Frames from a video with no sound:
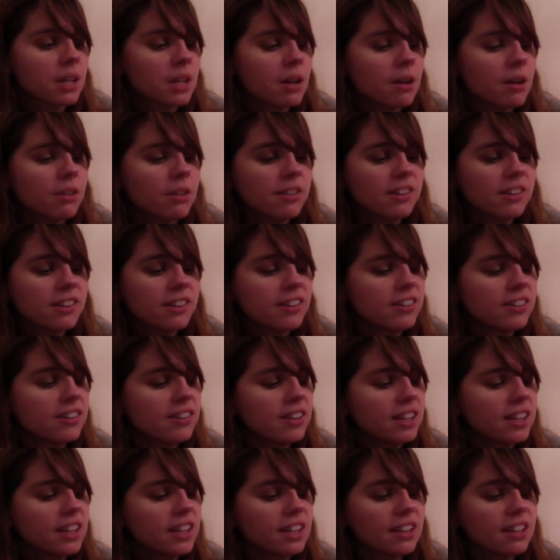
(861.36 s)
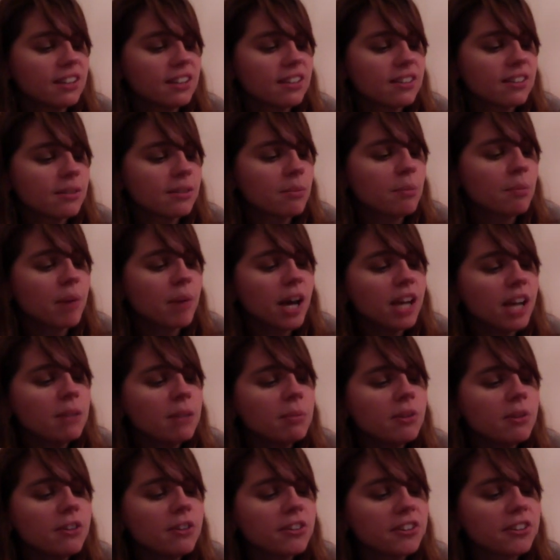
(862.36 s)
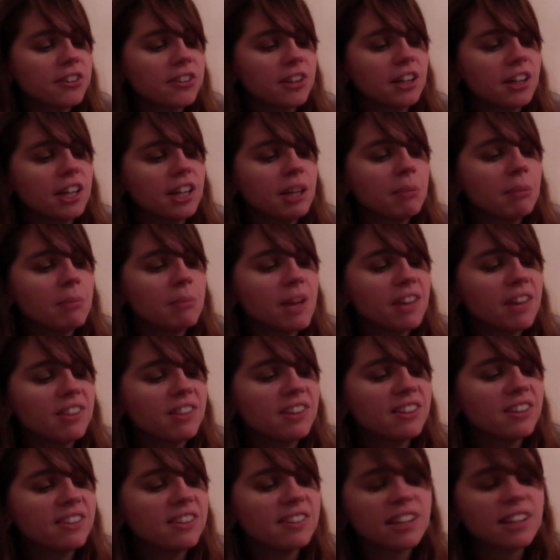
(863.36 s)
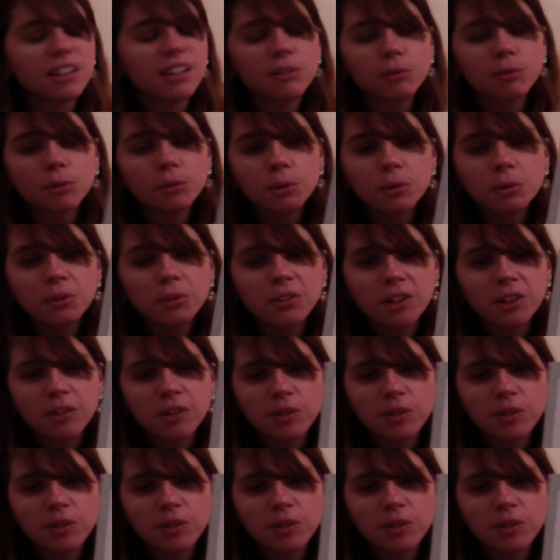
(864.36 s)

This is Bible Study Methods and Rules of